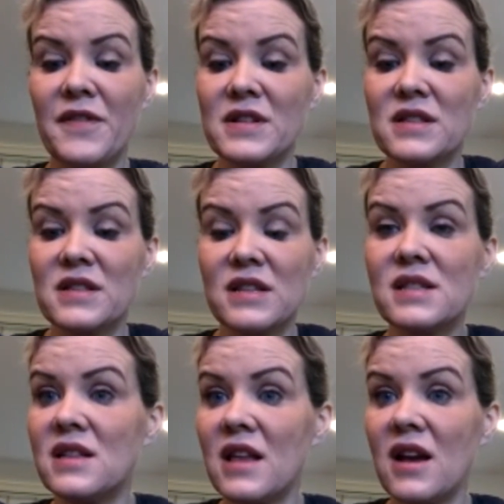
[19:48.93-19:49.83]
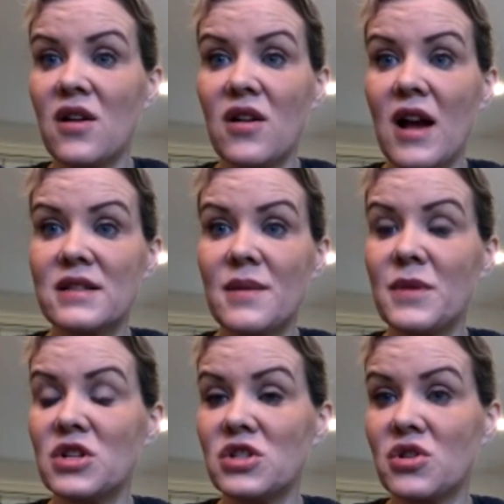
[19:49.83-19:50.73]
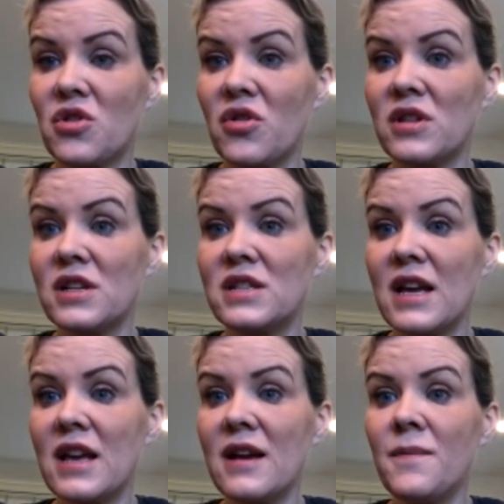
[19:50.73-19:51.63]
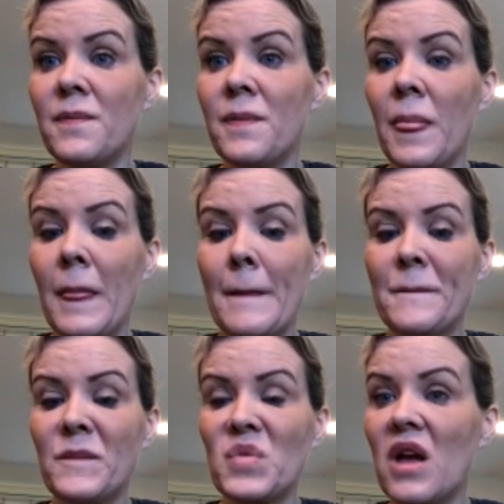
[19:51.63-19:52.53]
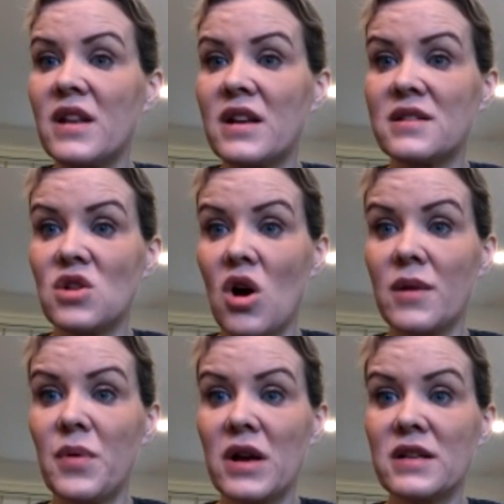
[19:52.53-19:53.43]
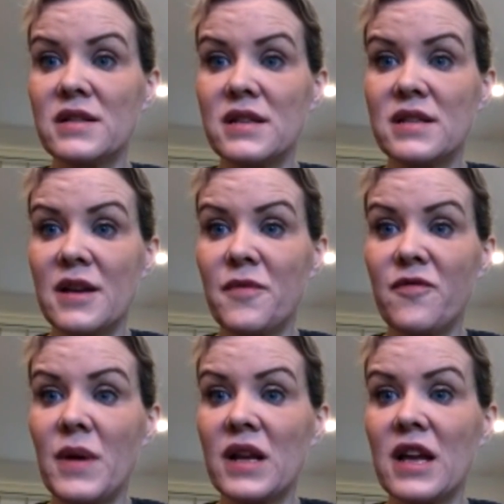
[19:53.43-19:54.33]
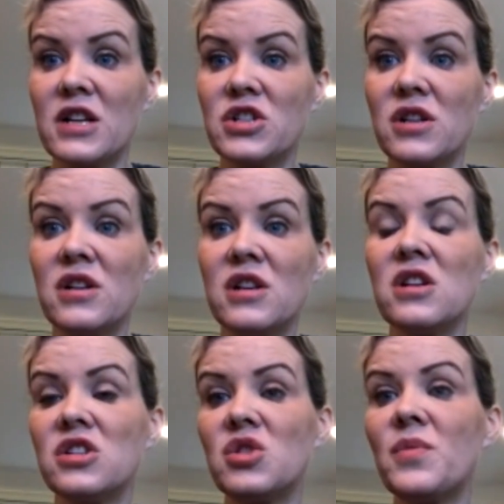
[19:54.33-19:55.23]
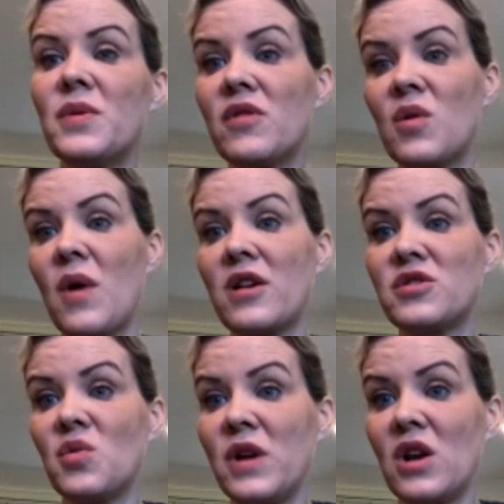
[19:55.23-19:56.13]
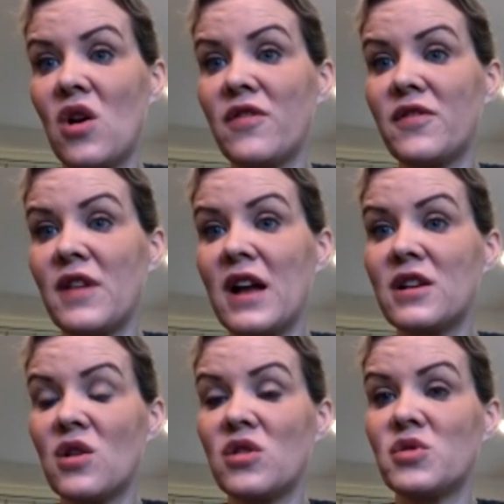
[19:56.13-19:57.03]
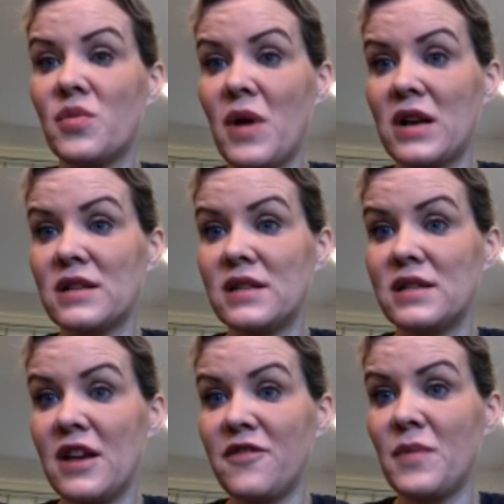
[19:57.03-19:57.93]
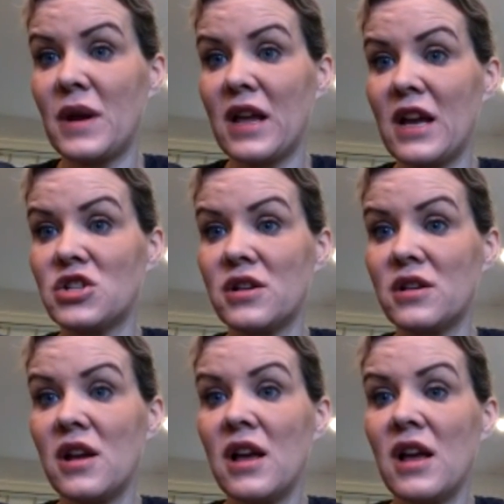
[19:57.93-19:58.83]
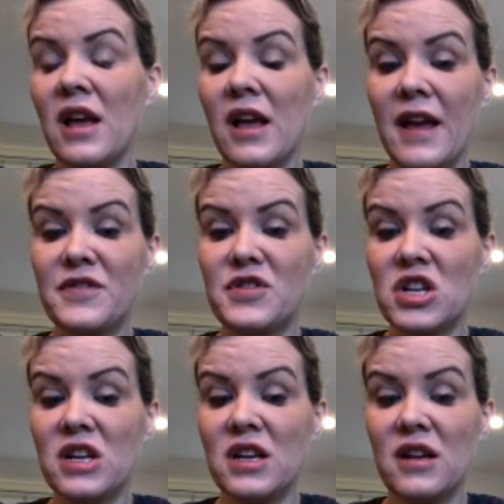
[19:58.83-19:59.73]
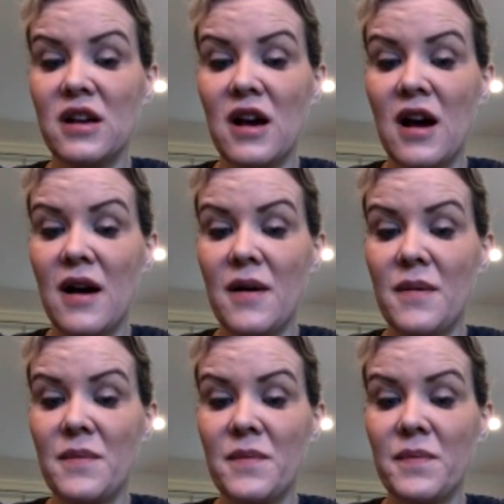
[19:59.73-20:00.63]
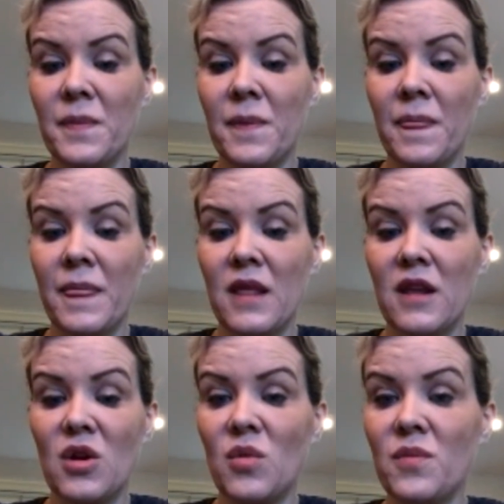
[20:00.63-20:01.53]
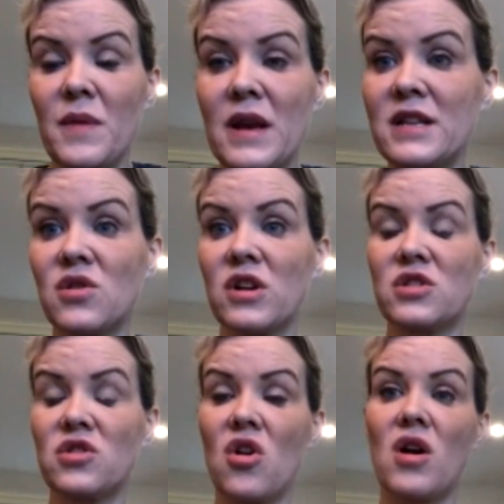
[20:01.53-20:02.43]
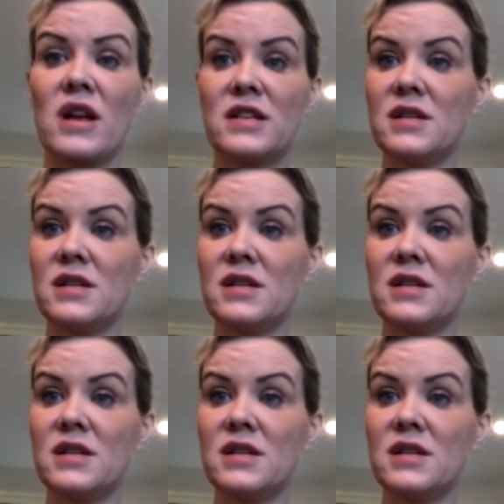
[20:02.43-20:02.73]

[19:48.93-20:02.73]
if it's listed there as something she's currently taking that is not a pregnancy safe medication, she'll be required to wean off of that and onto a pregnancy safe medication. If she many surrogates are on